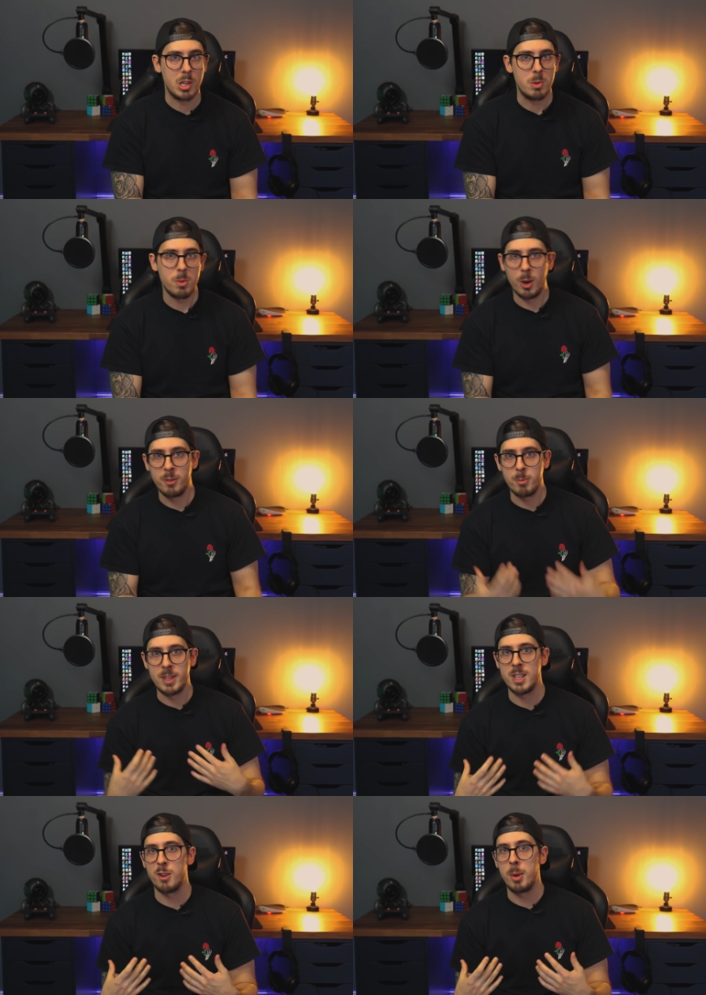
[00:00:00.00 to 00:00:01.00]
you, or for
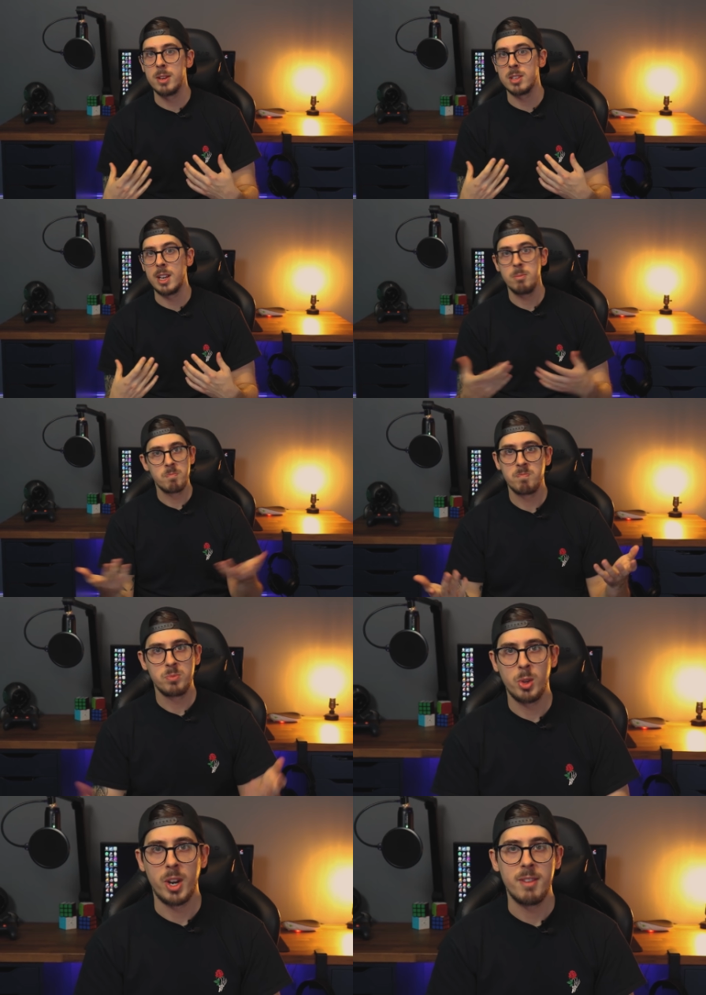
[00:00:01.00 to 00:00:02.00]
myself personally,
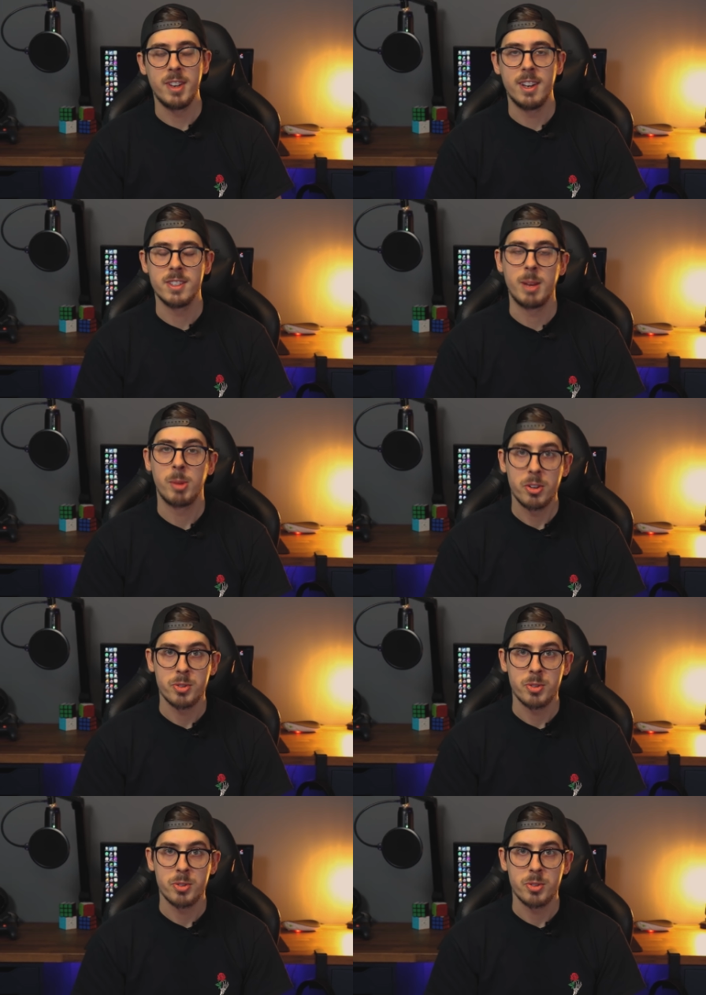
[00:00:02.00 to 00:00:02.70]
not even in the same